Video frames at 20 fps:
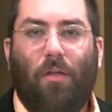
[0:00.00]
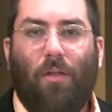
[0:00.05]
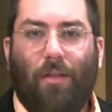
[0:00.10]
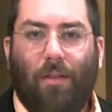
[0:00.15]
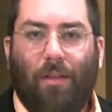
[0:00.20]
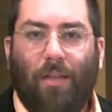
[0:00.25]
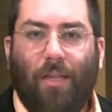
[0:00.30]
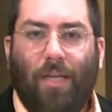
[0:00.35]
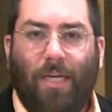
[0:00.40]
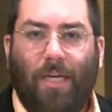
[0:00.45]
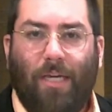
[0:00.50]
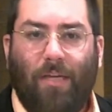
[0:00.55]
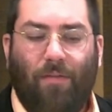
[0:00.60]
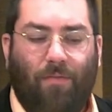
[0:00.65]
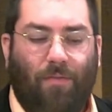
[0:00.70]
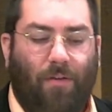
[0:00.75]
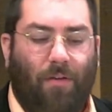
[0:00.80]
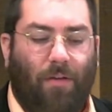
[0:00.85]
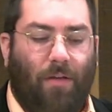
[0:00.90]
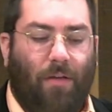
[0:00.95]
leave
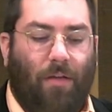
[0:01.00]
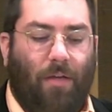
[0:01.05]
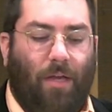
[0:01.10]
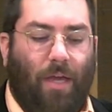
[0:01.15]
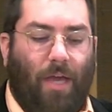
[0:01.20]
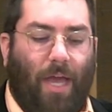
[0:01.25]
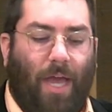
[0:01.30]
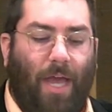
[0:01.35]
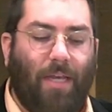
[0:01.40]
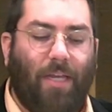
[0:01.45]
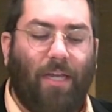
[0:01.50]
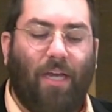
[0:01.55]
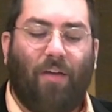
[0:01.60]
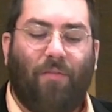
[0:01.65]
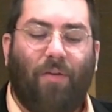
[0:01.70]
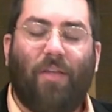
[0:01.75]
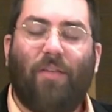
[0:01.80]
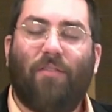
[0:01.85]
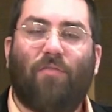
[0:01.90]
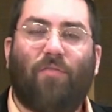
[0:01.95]
any of
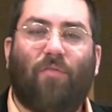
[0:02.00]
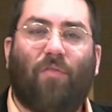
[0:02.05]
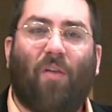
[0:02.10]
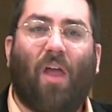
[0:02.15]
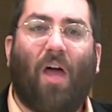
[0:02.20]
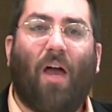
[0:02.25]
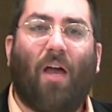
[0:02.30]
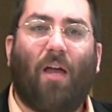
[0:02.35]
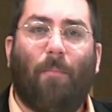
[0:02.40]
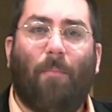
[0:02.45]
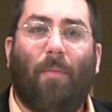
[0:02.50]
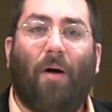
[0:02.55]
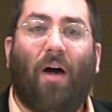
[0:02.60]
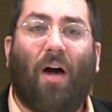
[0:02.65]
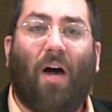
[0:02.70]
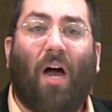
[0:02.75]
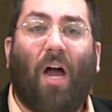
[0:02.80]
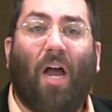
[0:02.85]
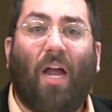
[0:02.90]
his flock behind.